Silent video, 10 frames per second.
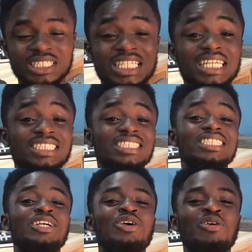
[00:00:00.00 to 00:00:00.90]
Yes,
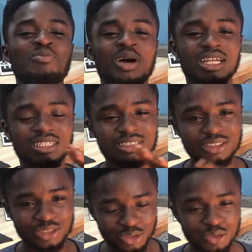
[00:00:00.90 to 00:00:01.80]
he's a young man
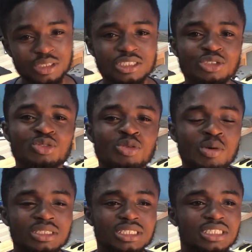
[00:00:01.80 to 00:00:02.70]
who is into
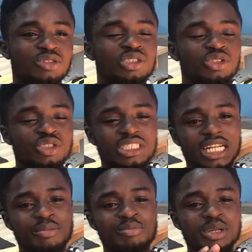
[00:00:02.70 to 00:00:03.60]
robotics, who is doing some
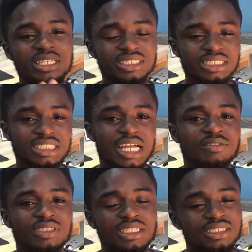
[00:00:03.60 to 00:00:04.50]
amazing
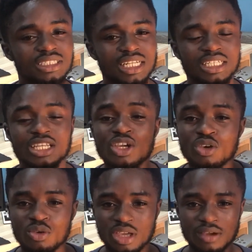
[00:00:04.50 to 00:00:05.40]
stuff, and Charlie,
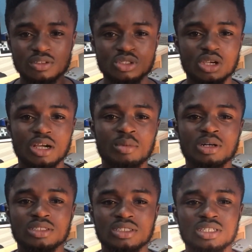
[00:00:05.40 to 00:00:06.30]
we have to talk
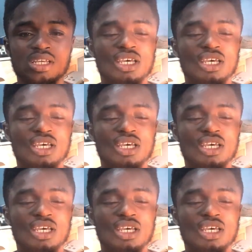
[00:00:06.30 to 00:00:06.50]
about it.